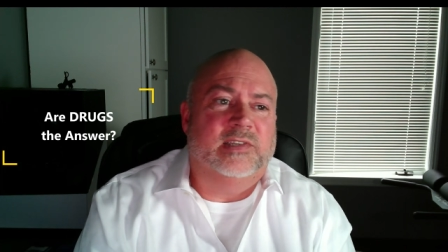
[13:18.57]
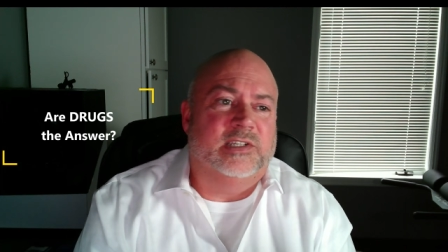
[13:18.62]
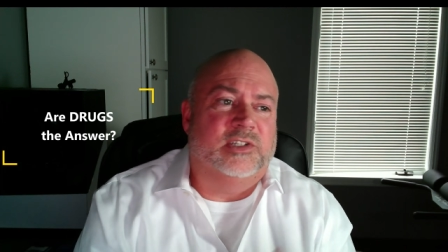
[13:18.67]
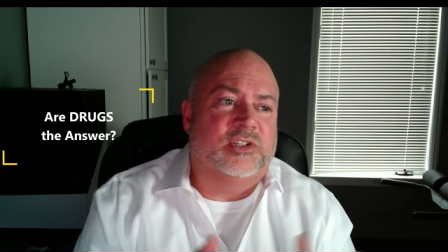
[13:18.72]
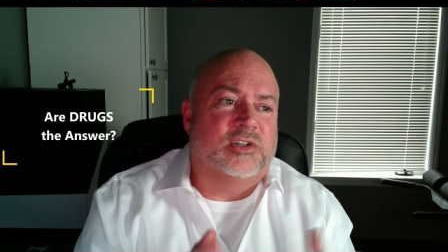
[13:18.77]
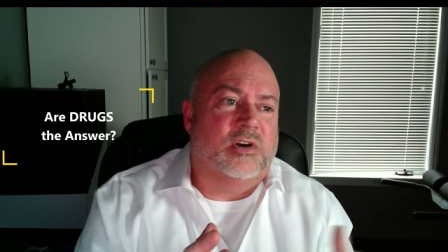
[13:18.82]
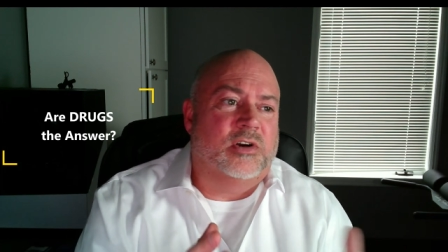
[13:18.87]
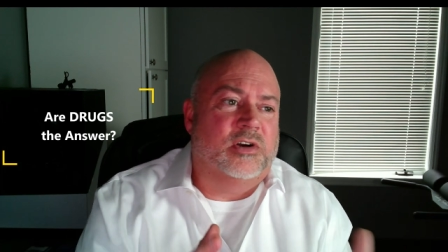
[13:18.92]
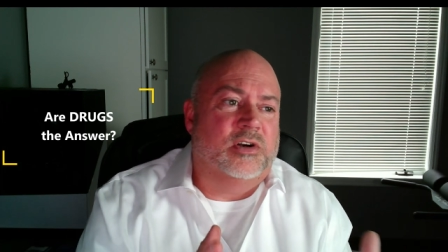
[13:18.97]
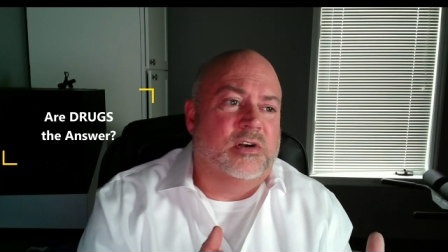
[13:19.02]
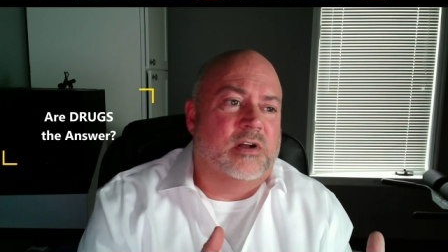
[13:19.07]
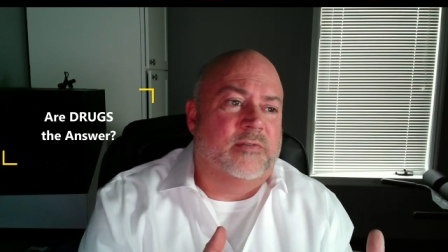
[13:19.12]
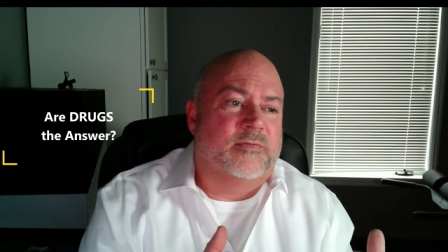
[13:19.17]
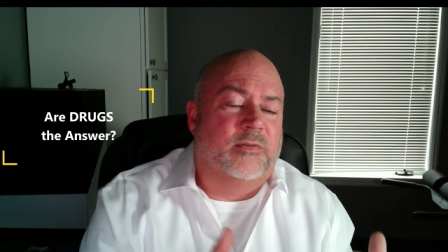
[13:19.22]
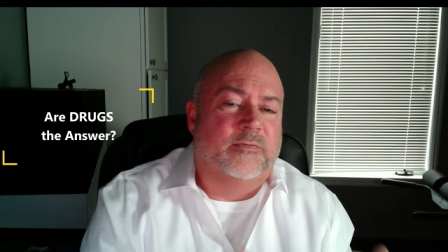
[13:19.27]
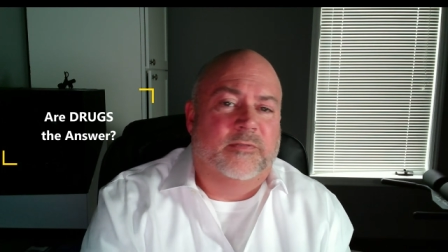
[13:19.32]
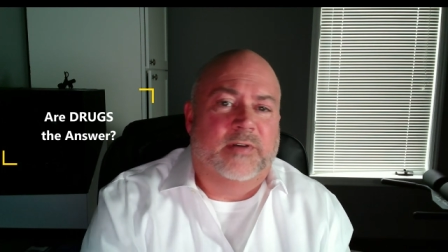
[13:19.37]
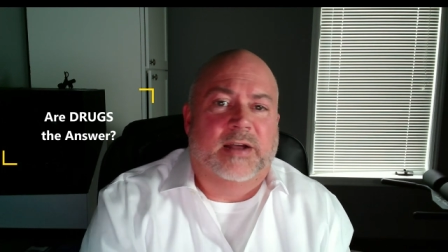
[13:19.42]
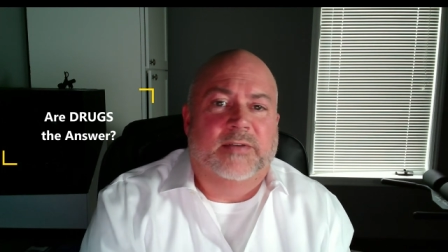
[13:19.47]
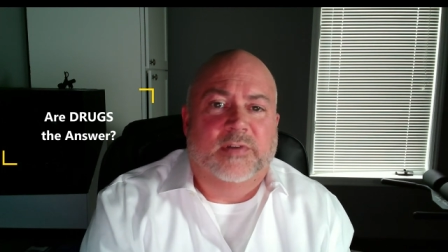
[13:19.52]
They started off
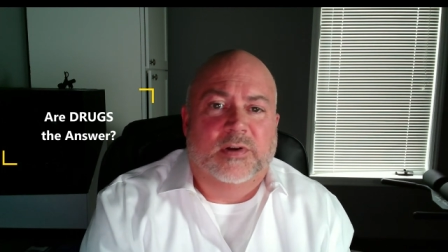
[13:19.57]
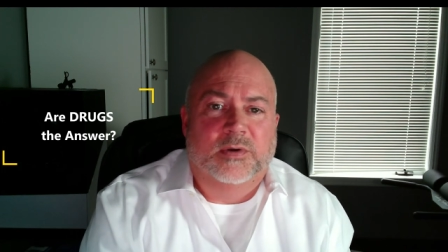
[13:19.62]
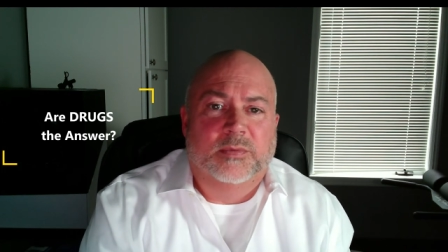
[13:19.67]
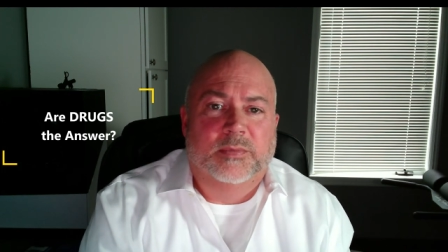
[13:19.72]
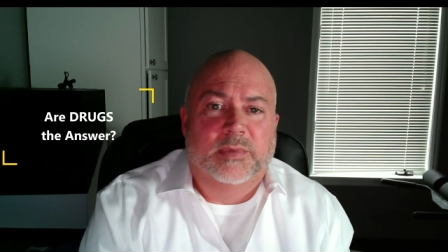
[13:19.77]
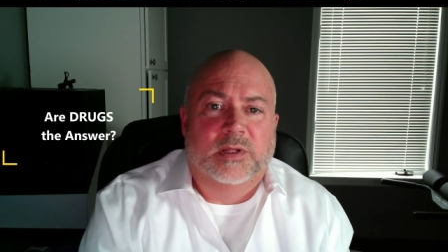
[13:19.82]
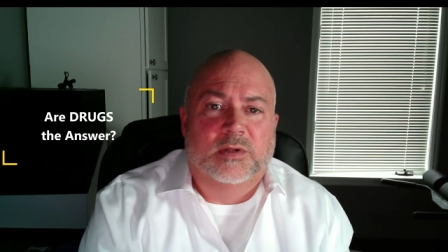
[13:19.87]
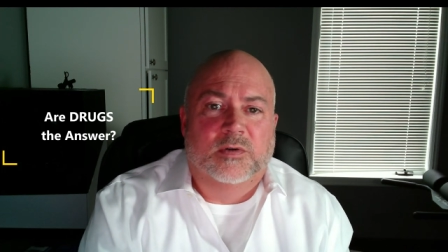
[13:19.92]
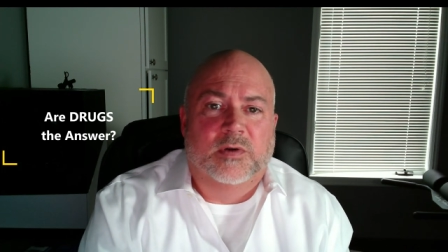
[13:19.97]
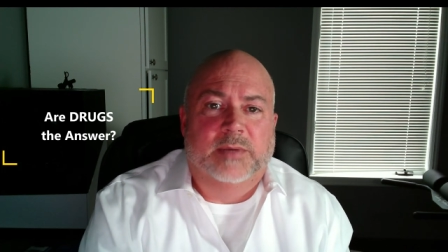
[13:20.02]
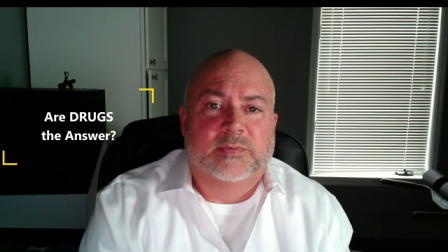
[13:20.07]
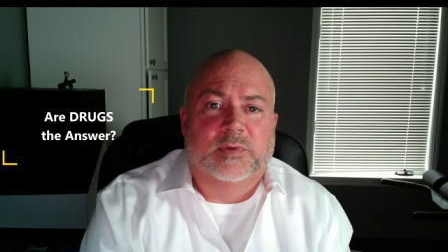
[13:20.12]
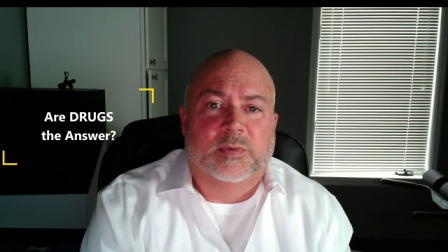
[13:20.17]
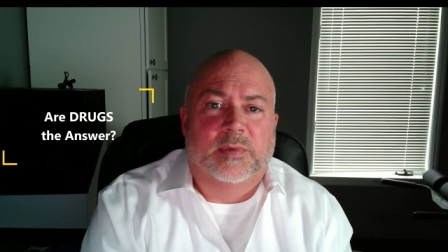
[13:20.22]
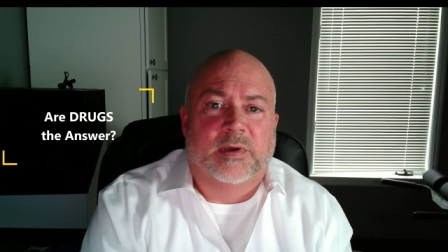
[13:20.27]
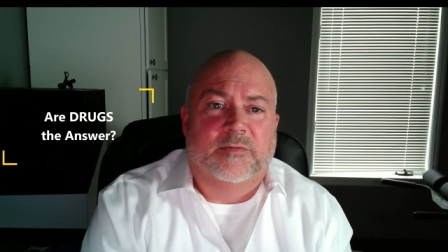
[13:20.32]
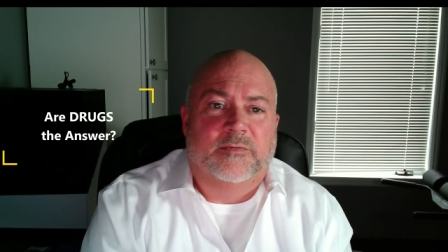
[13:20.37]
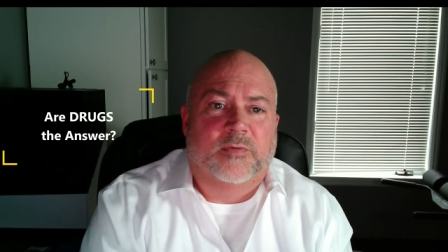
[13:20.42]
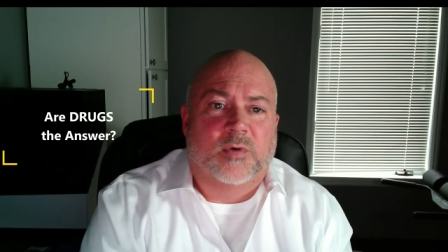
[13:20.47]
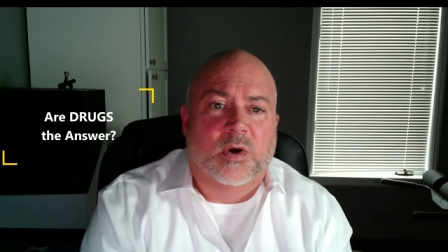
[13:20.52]
on five hundred milligrams
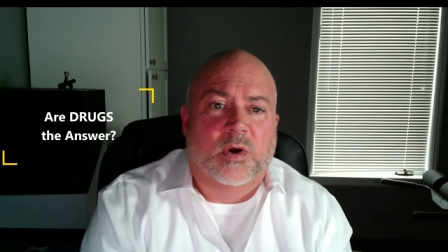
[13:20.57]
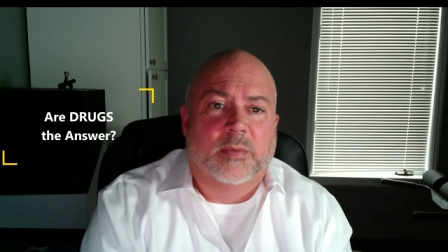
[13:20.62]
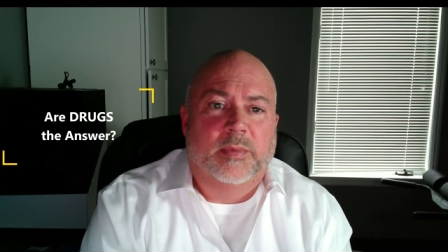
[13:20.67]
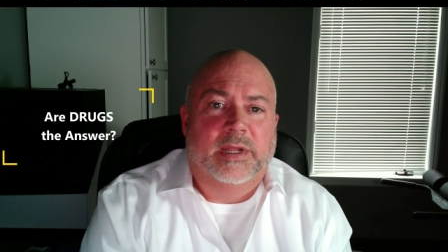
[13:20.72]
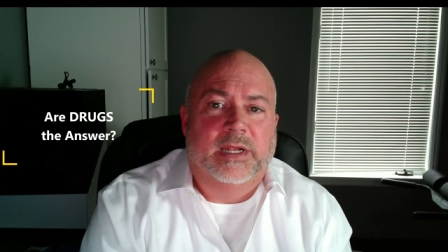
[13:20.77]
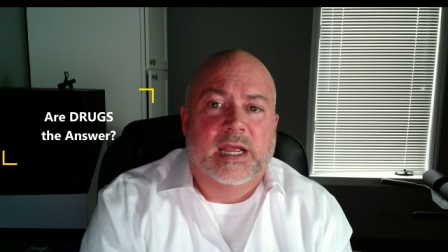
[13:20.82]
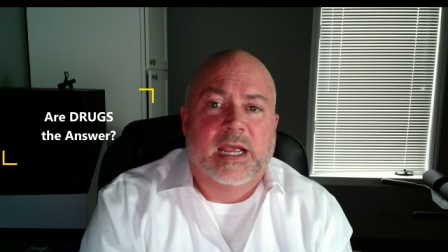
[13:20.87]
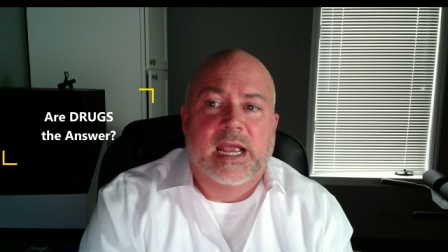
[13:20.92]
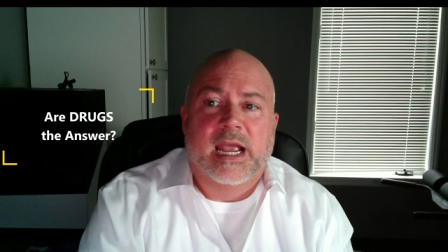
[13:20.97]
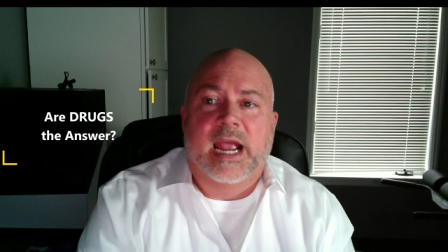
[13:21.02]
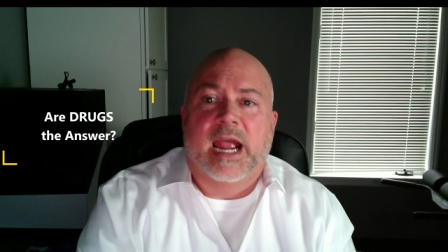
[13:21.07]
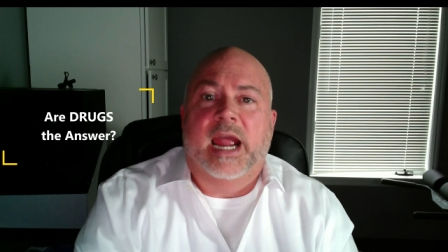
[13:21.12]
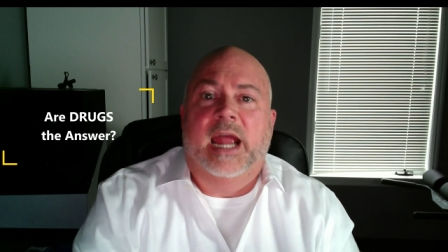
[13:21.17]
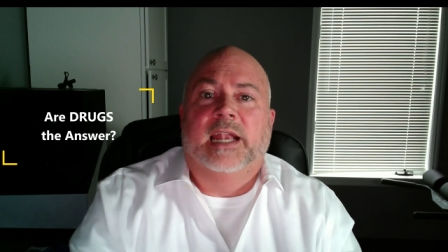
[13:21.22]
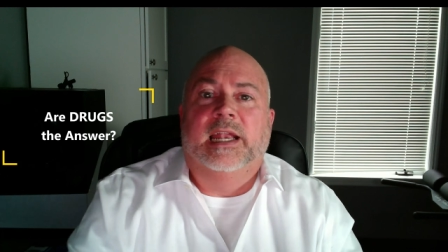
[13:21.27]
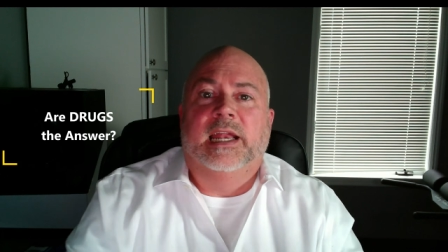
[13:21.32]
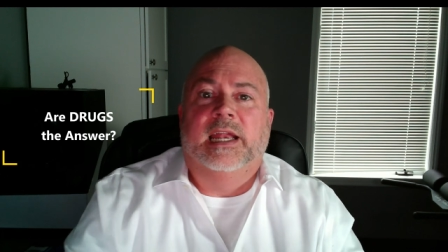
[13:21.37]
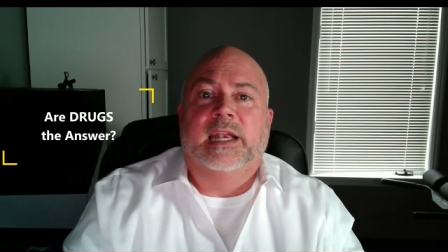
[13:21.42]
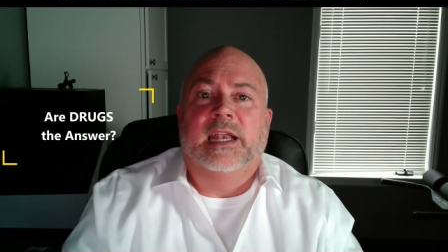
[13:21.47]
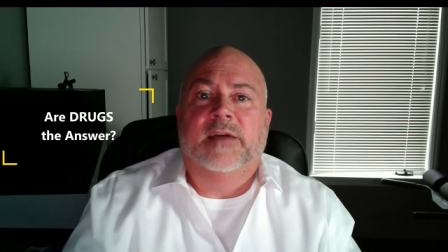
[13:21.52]
of metformin
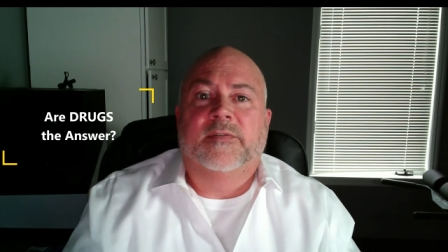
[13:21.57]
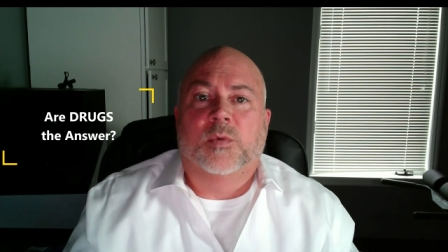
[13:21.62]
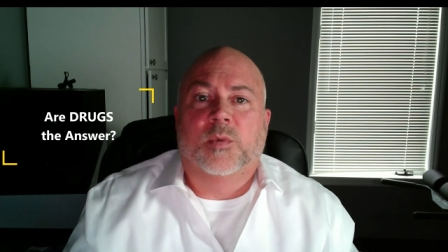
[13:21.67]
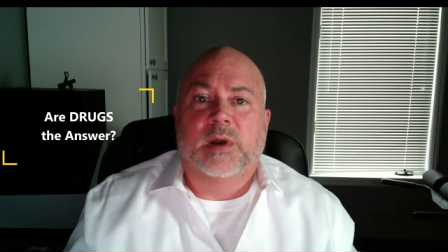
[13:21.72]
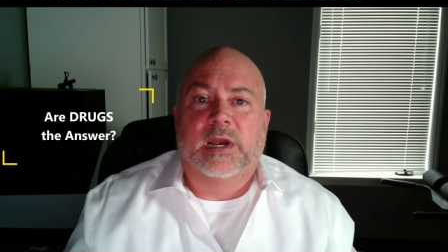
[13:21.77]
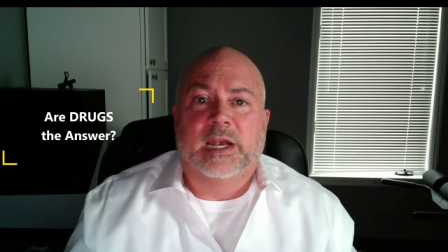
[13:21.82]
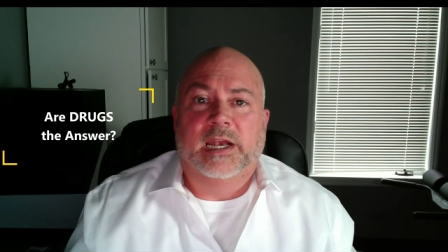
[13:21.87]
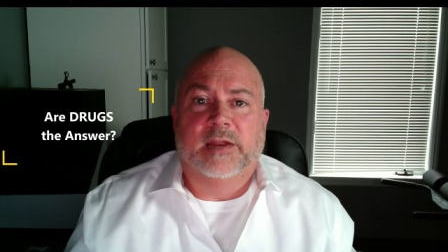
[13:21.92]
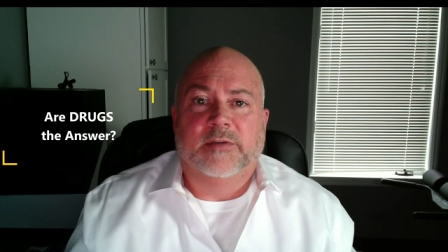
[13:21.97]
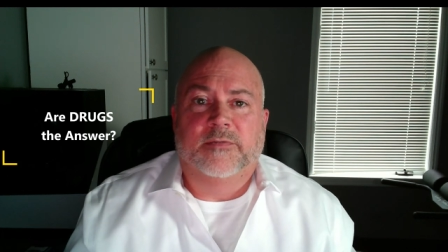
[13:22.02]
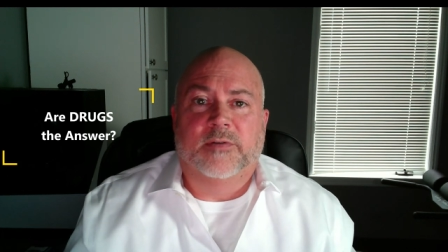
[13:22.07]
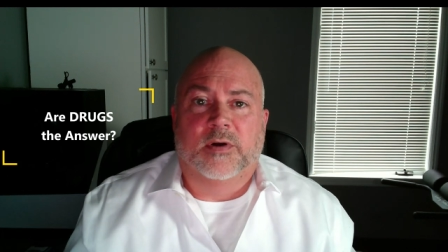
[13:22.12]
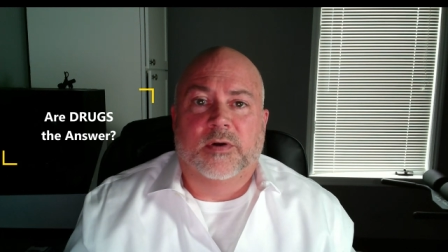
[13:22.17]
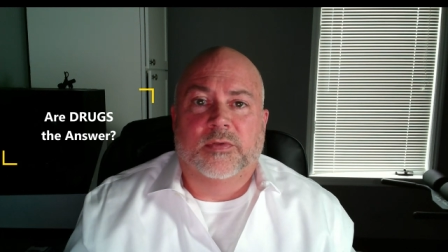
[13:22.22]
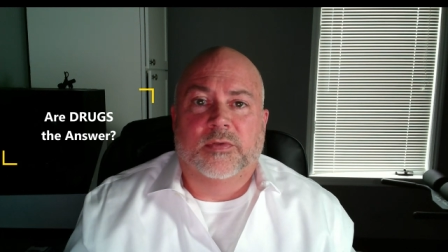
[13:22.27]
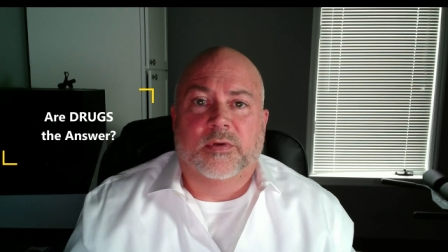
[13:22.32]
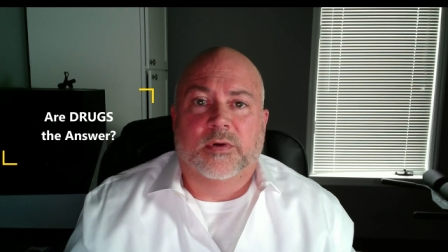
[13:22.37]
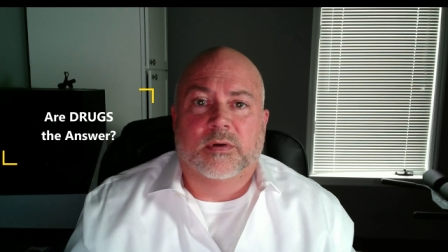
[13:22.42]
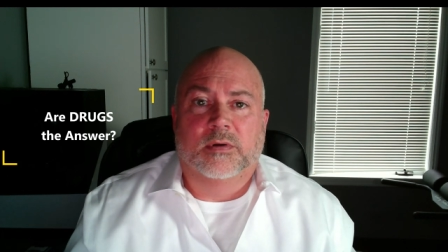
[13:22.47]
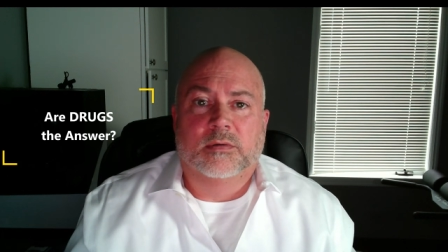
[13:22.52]
and they never went any
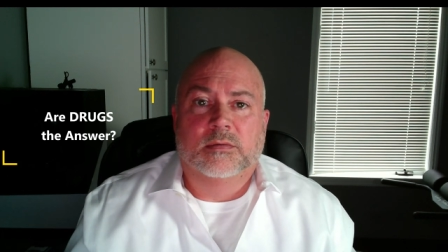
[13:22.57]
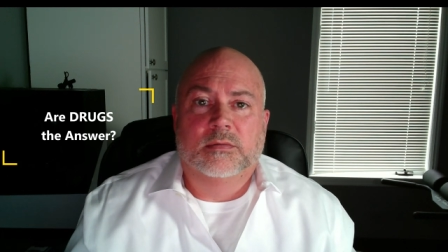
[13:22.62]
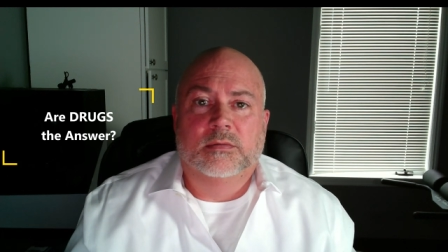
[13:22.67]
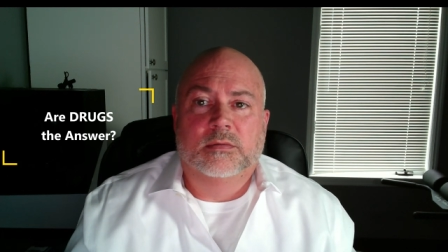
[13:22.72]
further.